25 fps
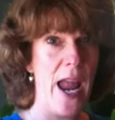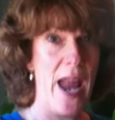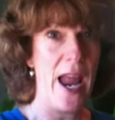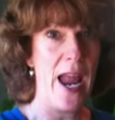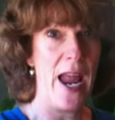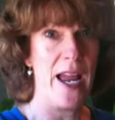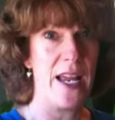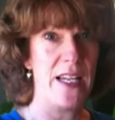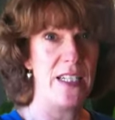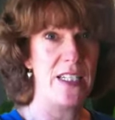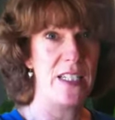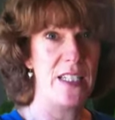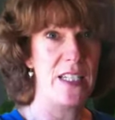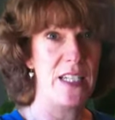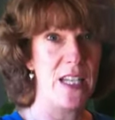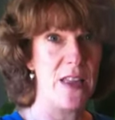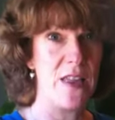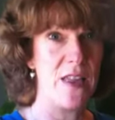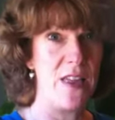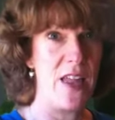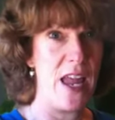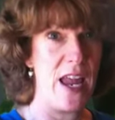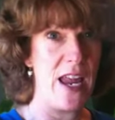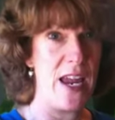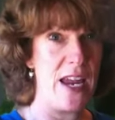And
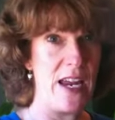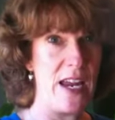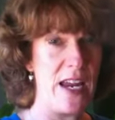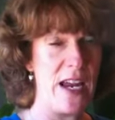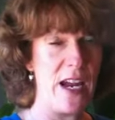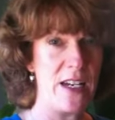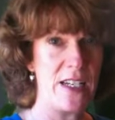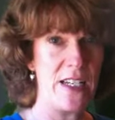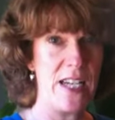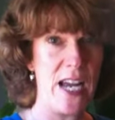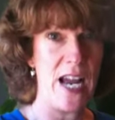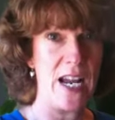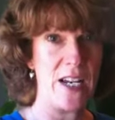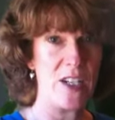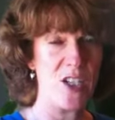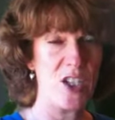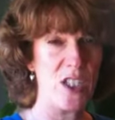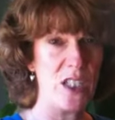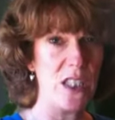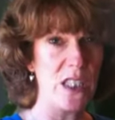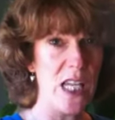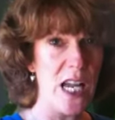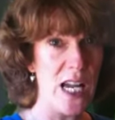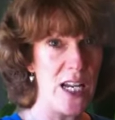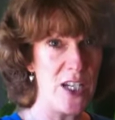they attach
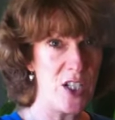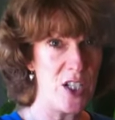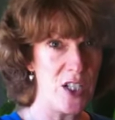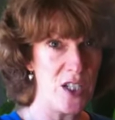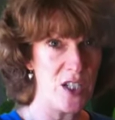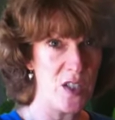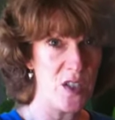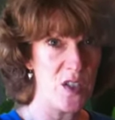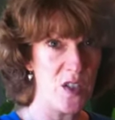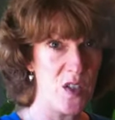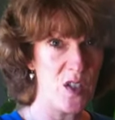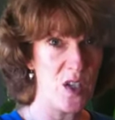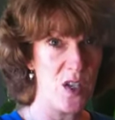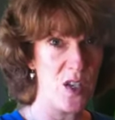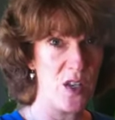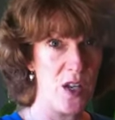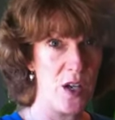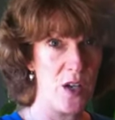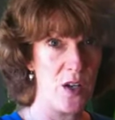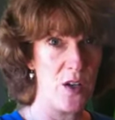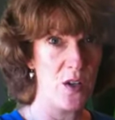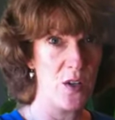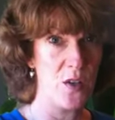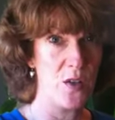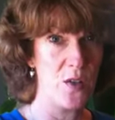legends to
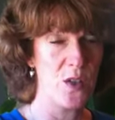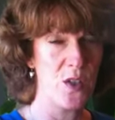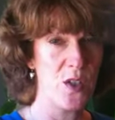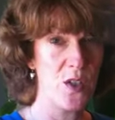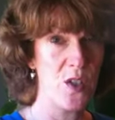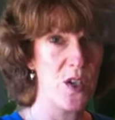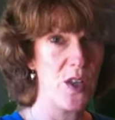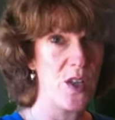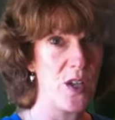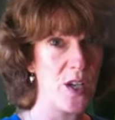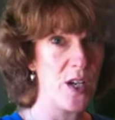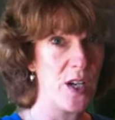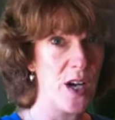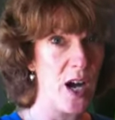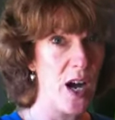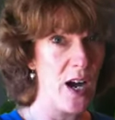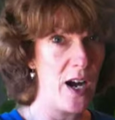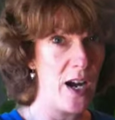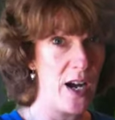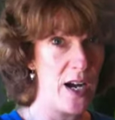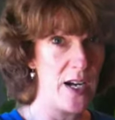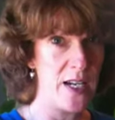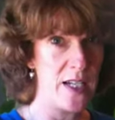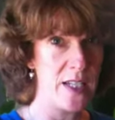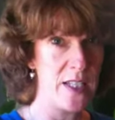those, to the
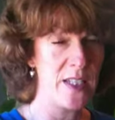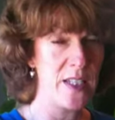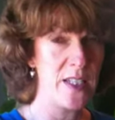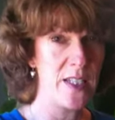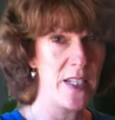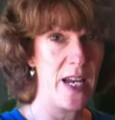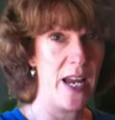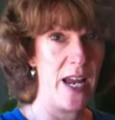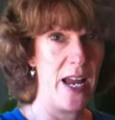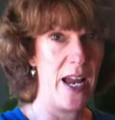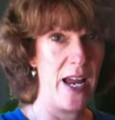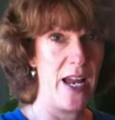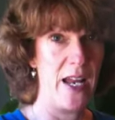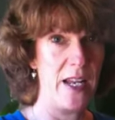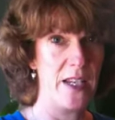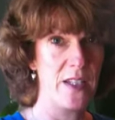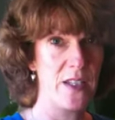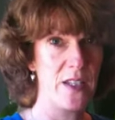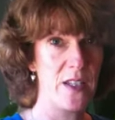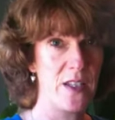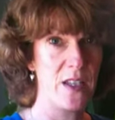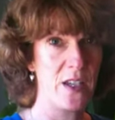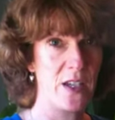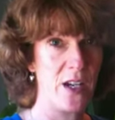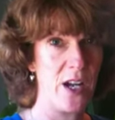gods,
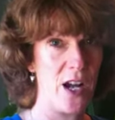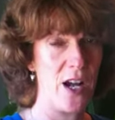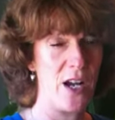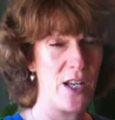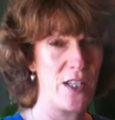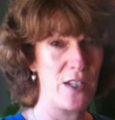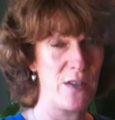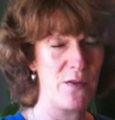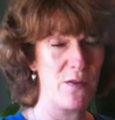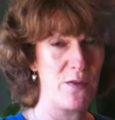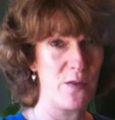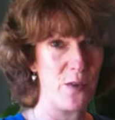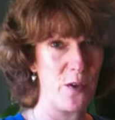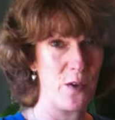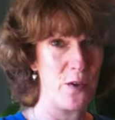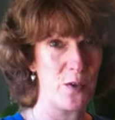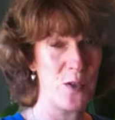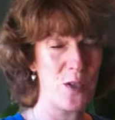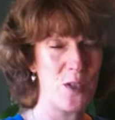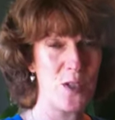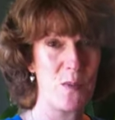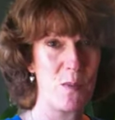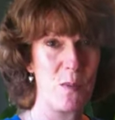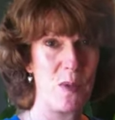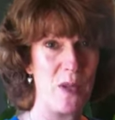and the gods at
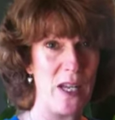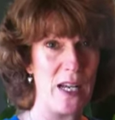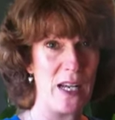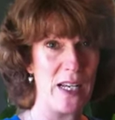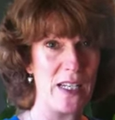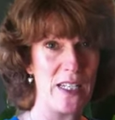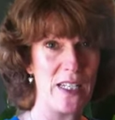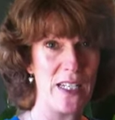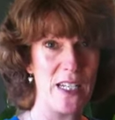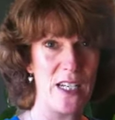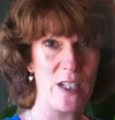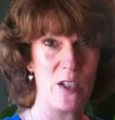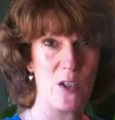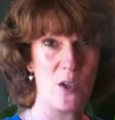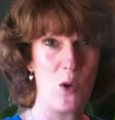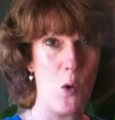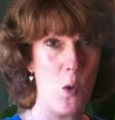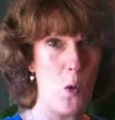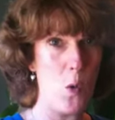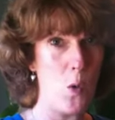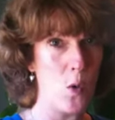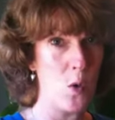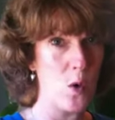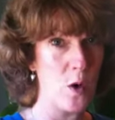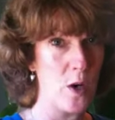first planted
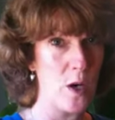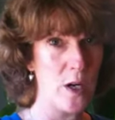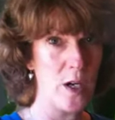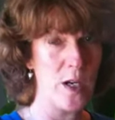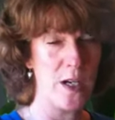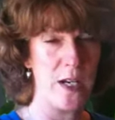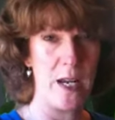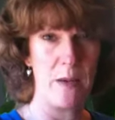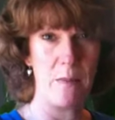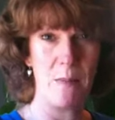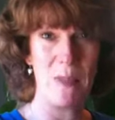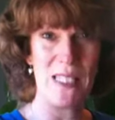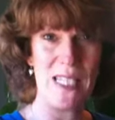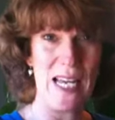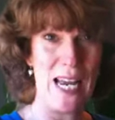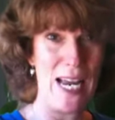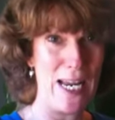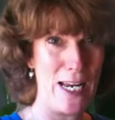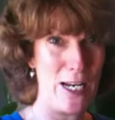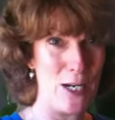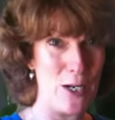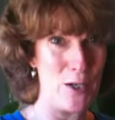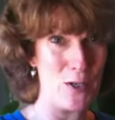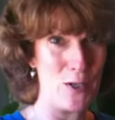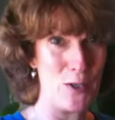corn and
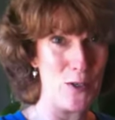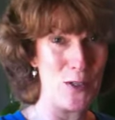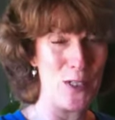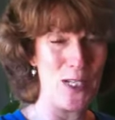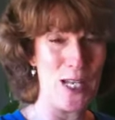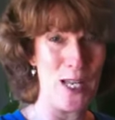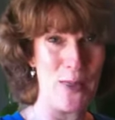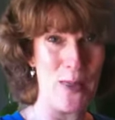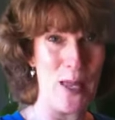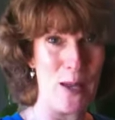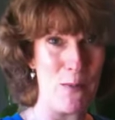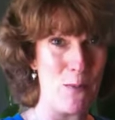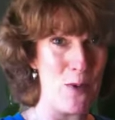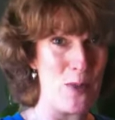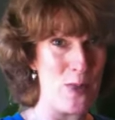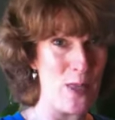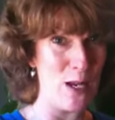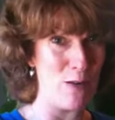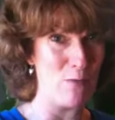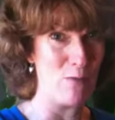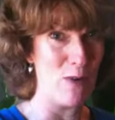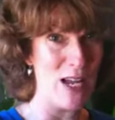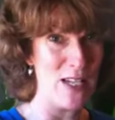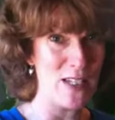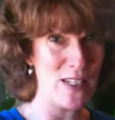potatoes, and then when
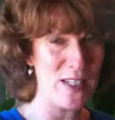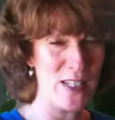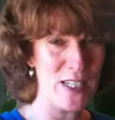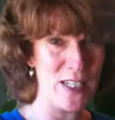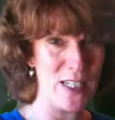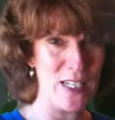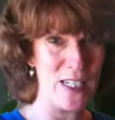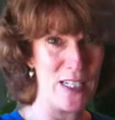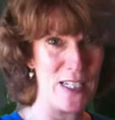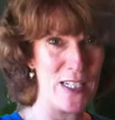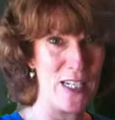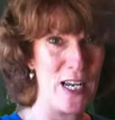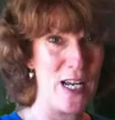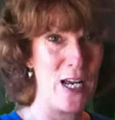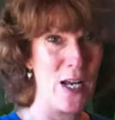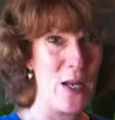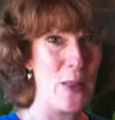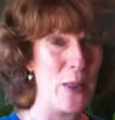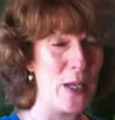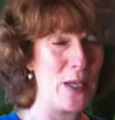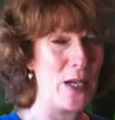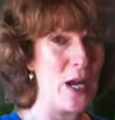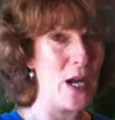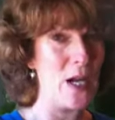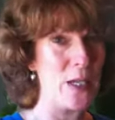they rested,
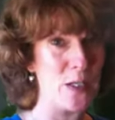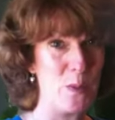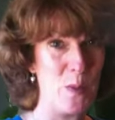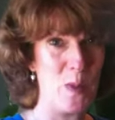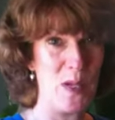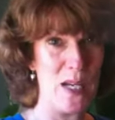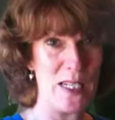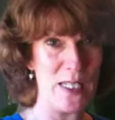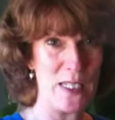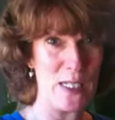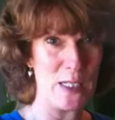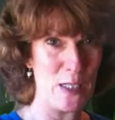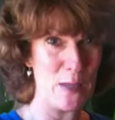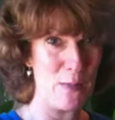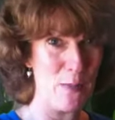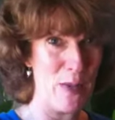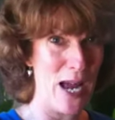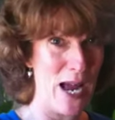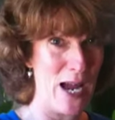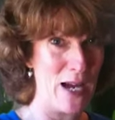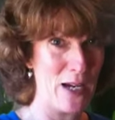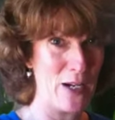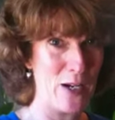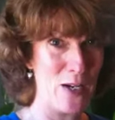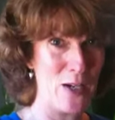the gods planted
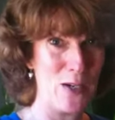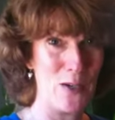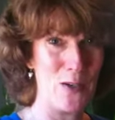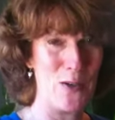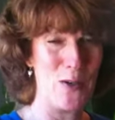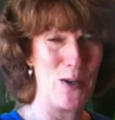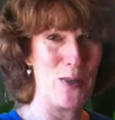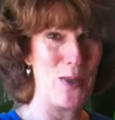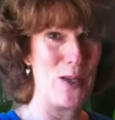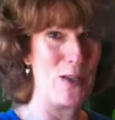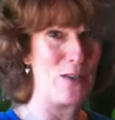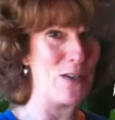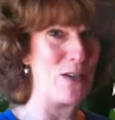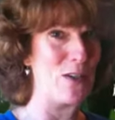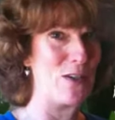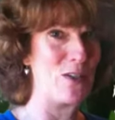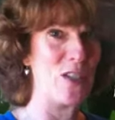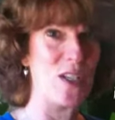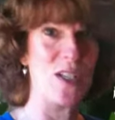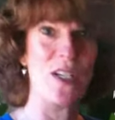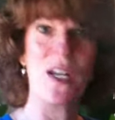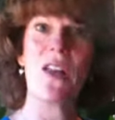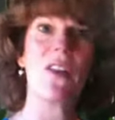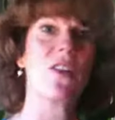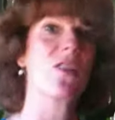tobacco. And then
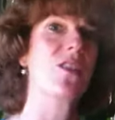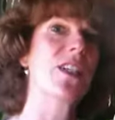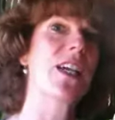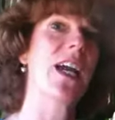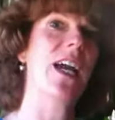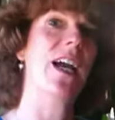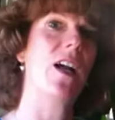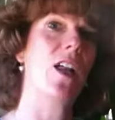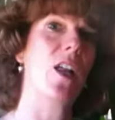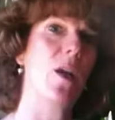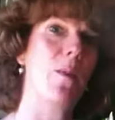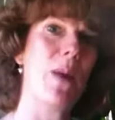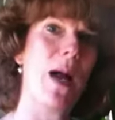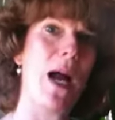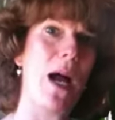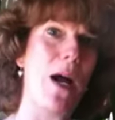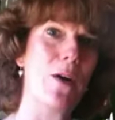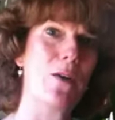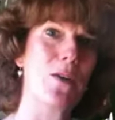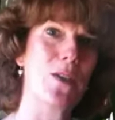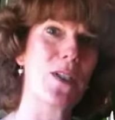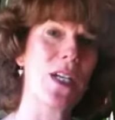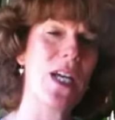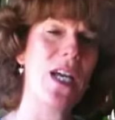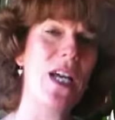there's another tale
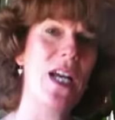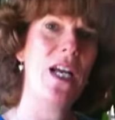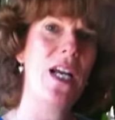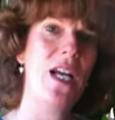about